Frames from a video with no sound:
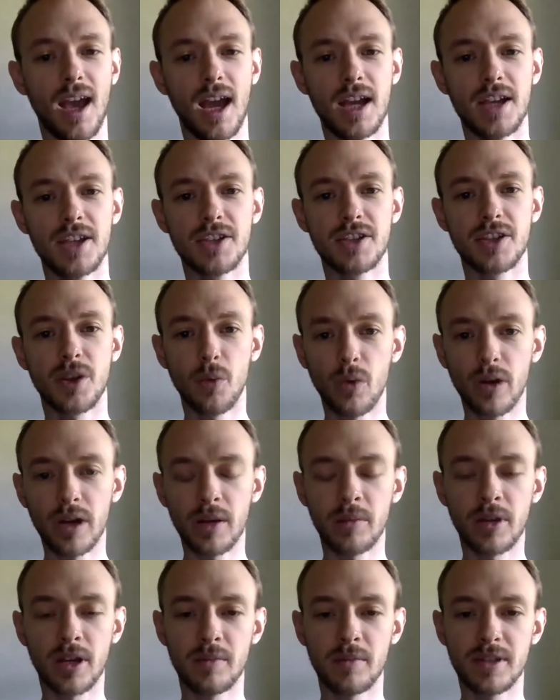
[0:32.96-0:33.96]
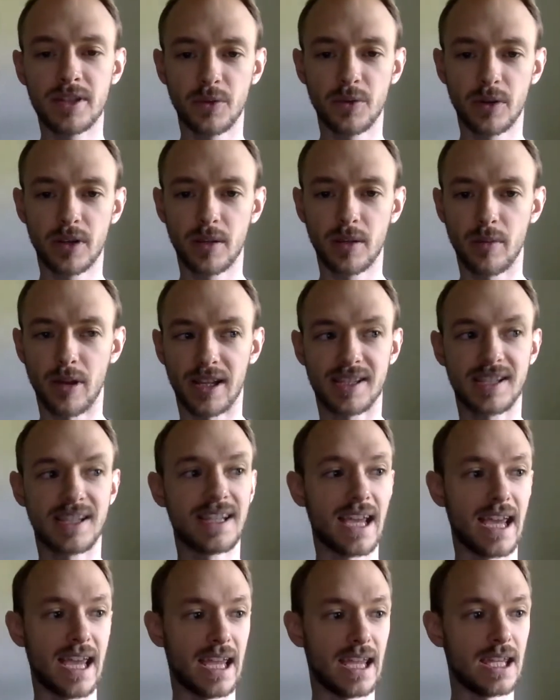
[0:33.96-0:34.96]
So what I'm going to be talking about
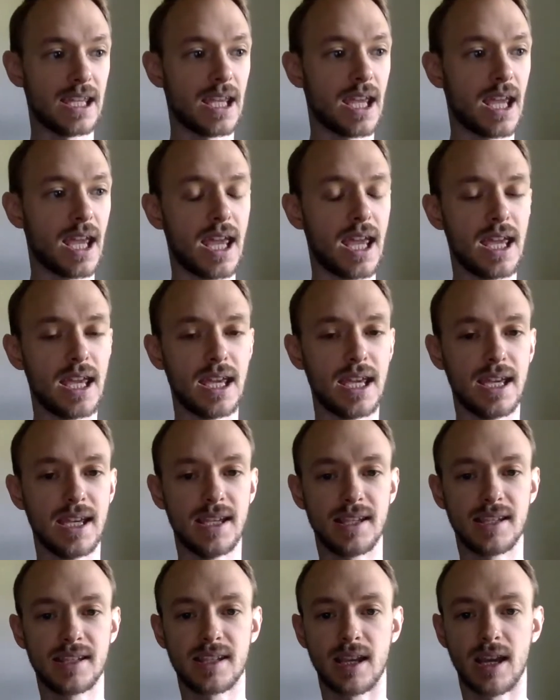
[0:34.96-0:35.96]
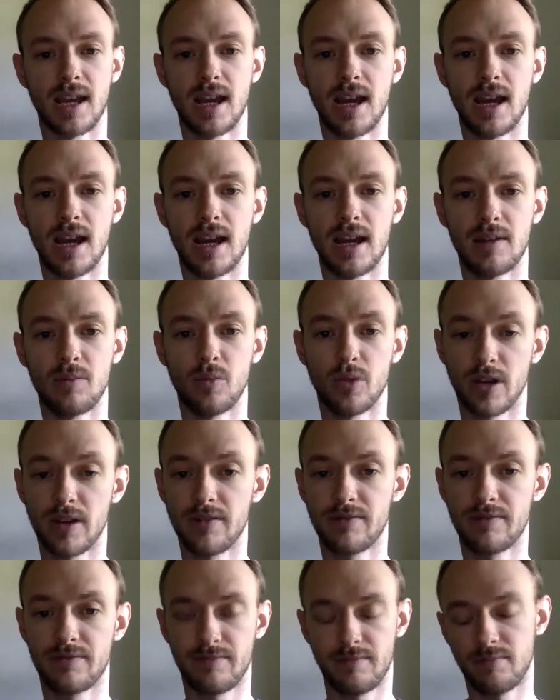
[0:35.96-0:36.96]
today is
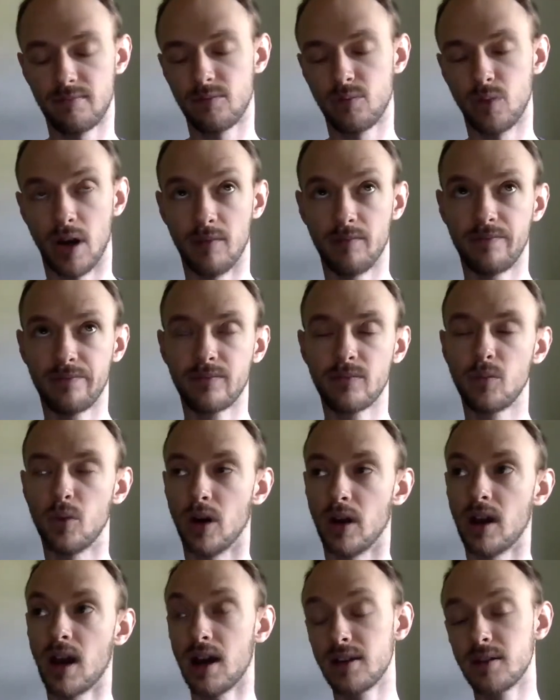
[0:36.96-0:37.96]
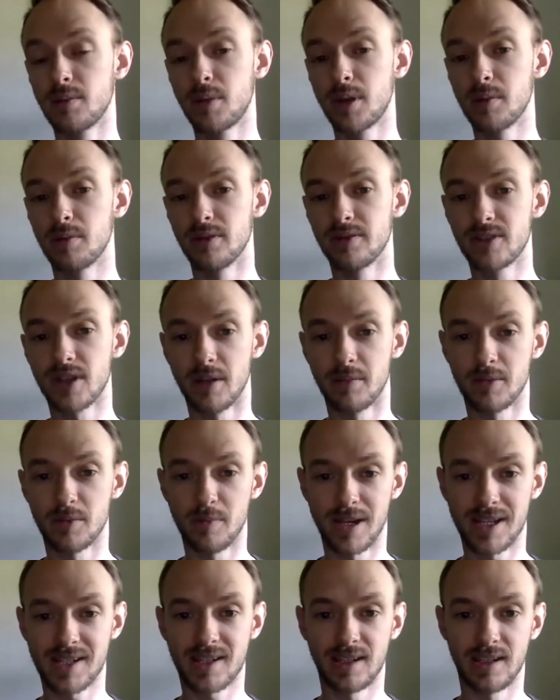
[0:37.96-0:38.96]
what other people have termed
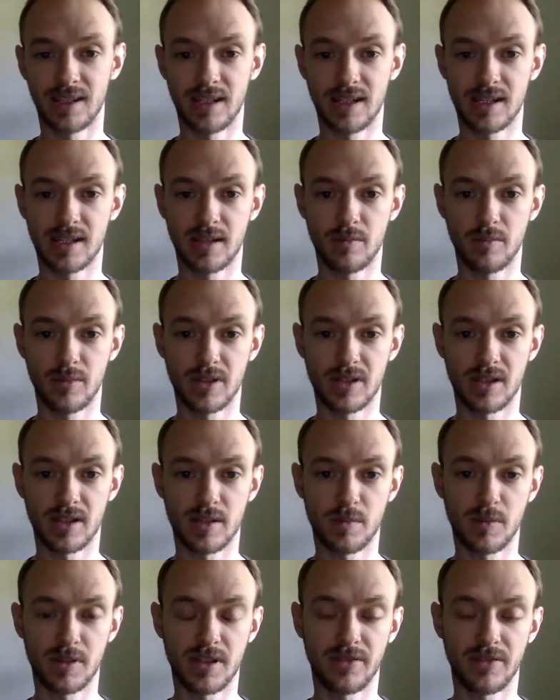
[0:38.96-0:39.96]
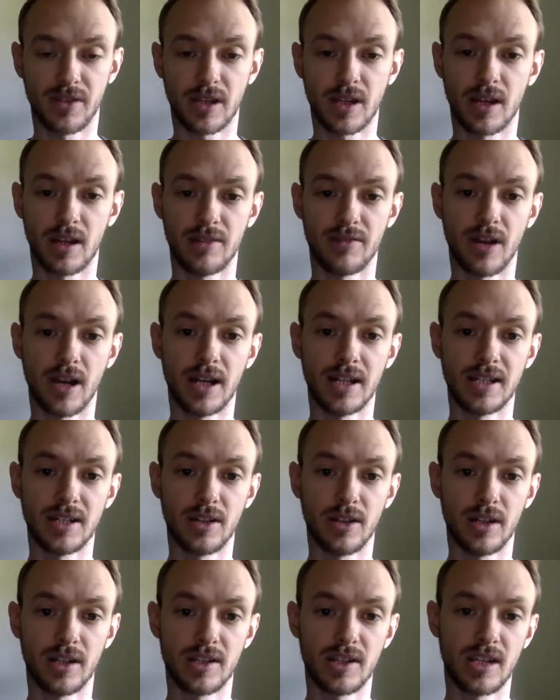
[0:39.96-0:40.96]
masculinism as a specific kind of
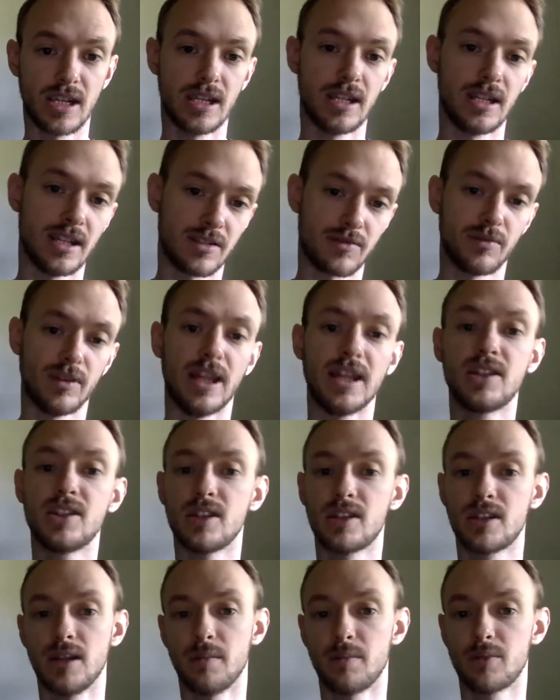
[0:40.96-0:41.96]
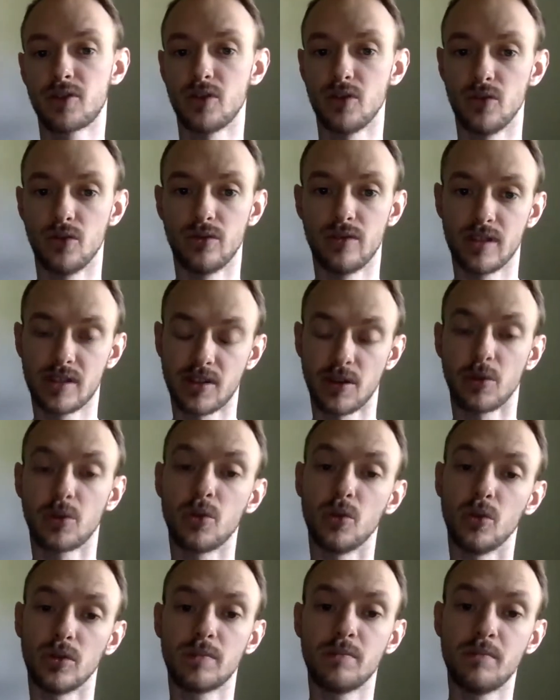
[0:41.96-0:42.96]
ideology and its relationship to the
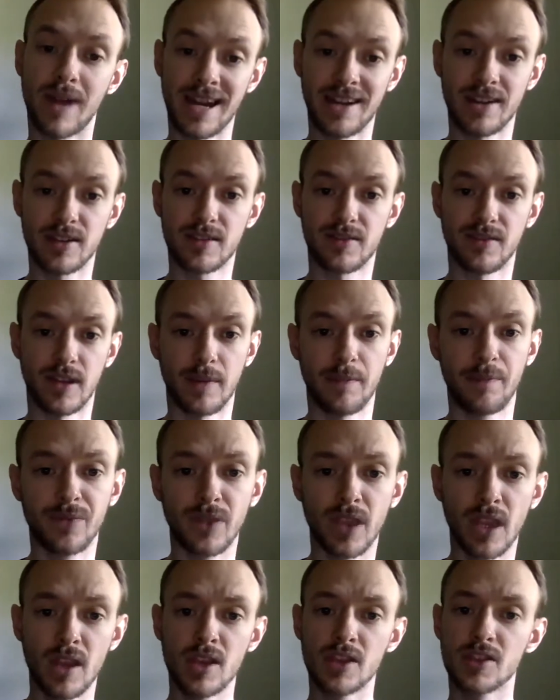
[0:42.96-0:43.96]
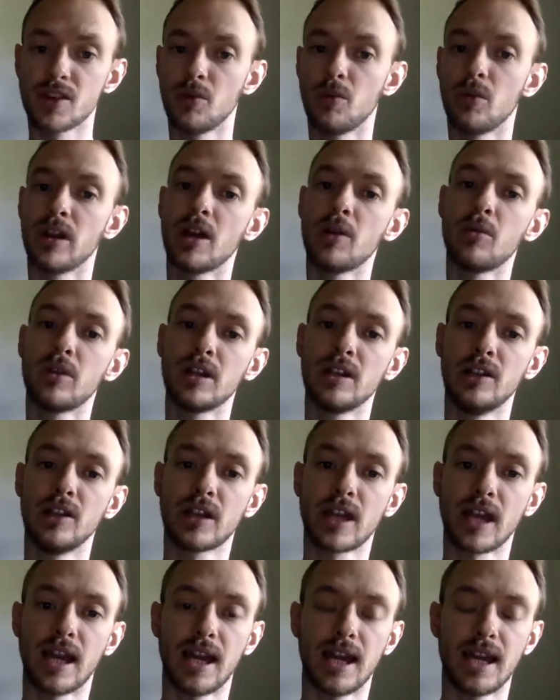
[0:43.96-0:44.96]
so-called manosphere. So what I want to look
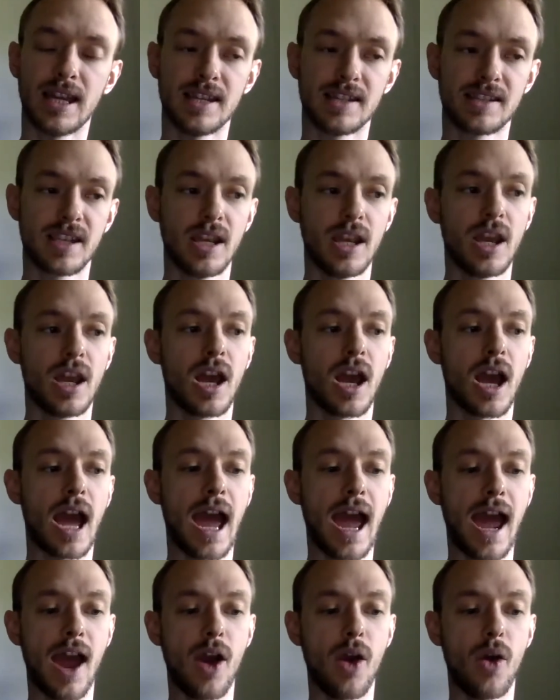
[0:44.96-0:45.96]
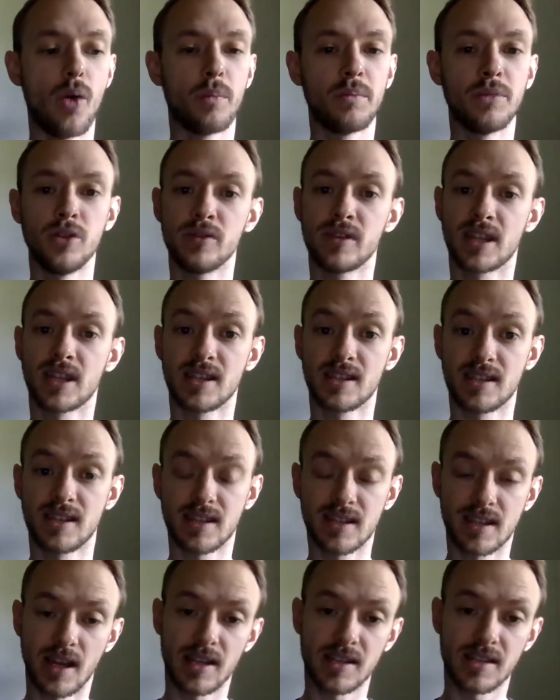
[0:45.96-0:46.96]
at is how music is
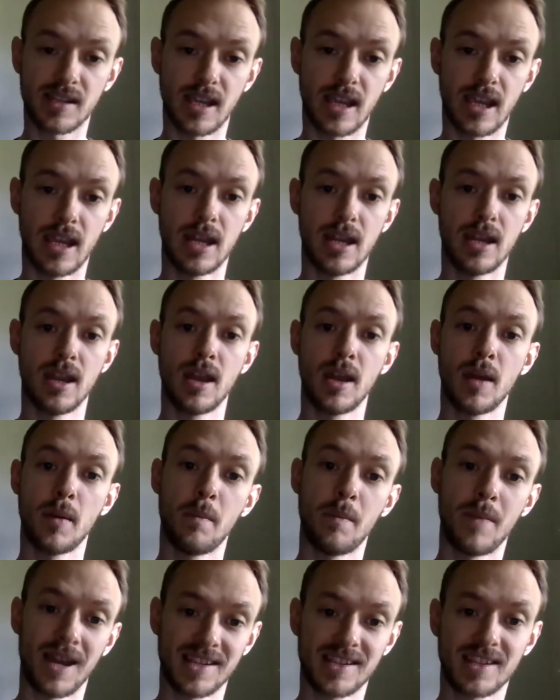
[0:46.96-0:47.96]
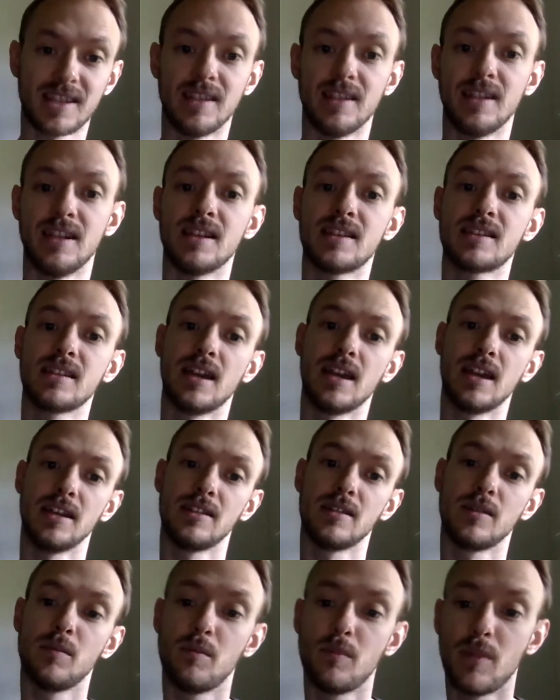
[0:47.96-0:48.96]
discussed in masculinist
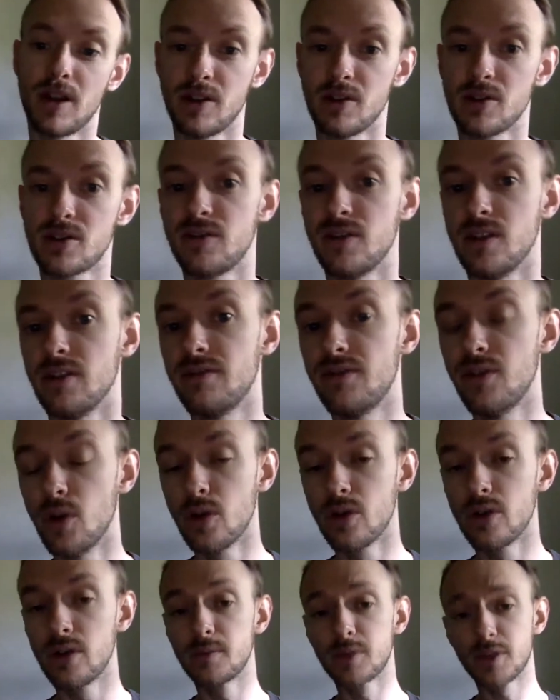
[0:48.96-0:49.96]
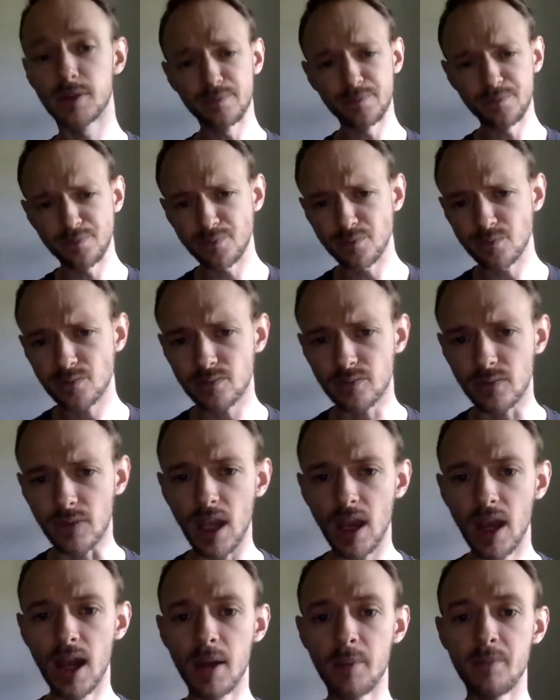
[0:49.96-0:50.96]
and manosphere forums.
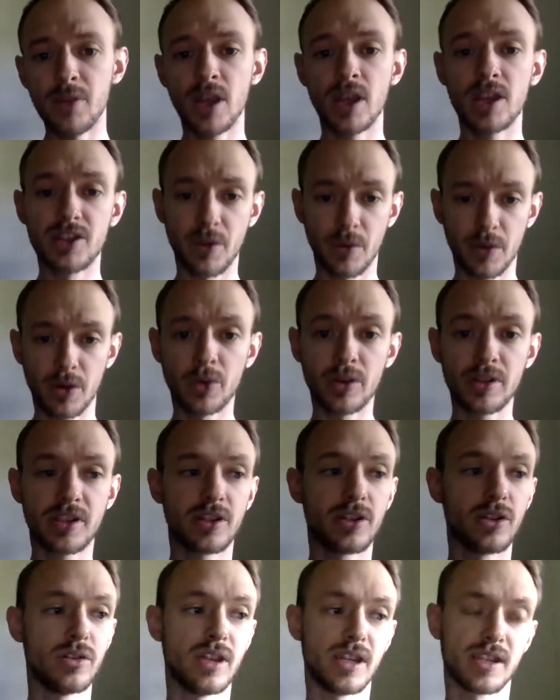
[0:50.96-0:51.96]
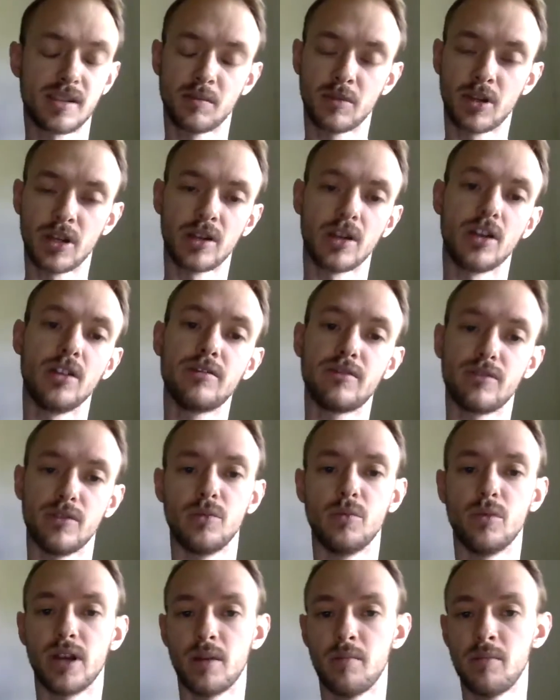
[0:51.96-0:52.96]
So in order to do this, I'm going to go through
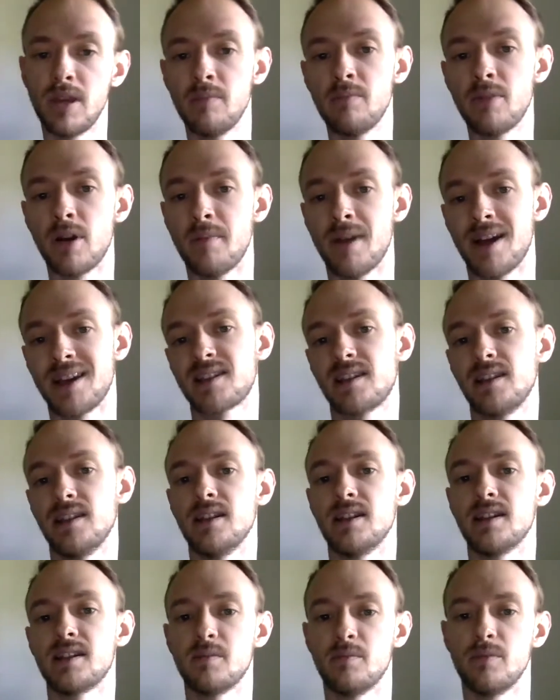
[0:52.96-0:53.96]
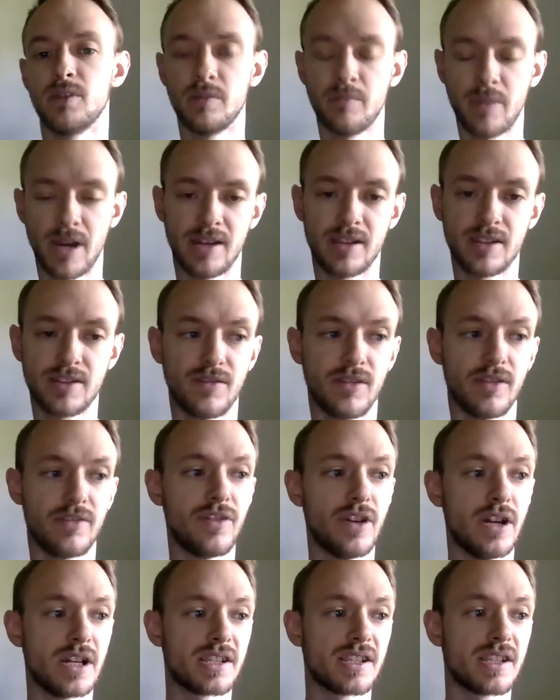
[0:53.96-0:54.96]
what I mean by masculinism and the manosphere
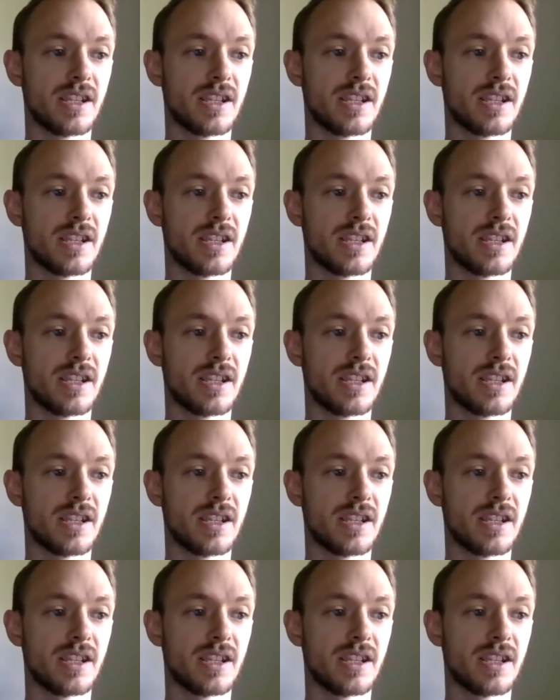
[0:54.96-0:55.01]
first.